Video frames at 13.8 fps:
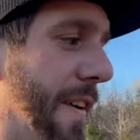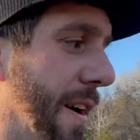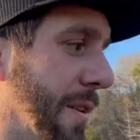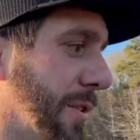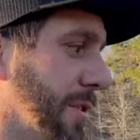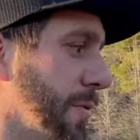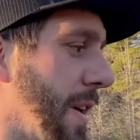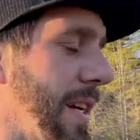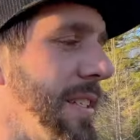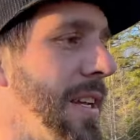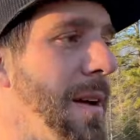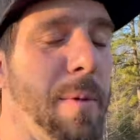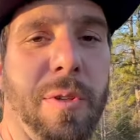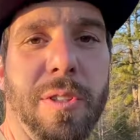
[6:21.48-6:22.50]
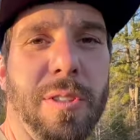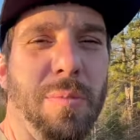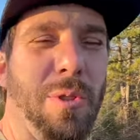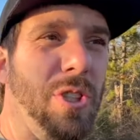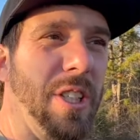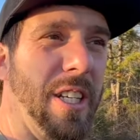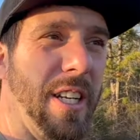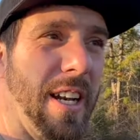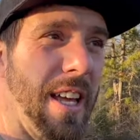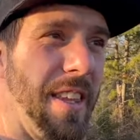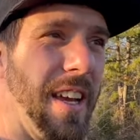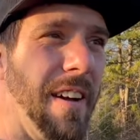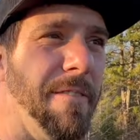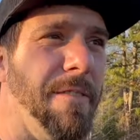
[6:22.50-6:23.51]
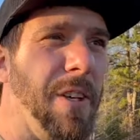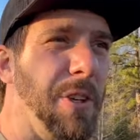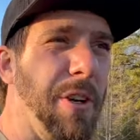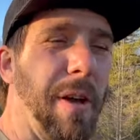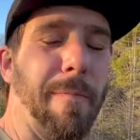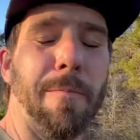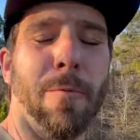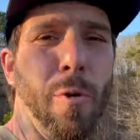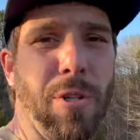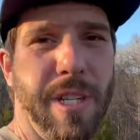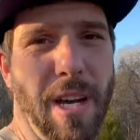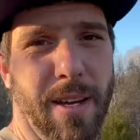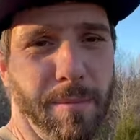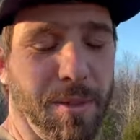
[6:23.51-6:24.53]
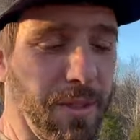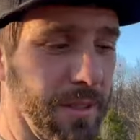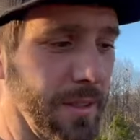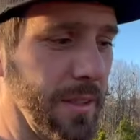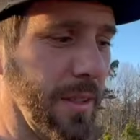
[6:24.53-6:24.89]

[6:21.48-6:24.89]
hours of ride time on this machine, and I think I've filled it up 4 times.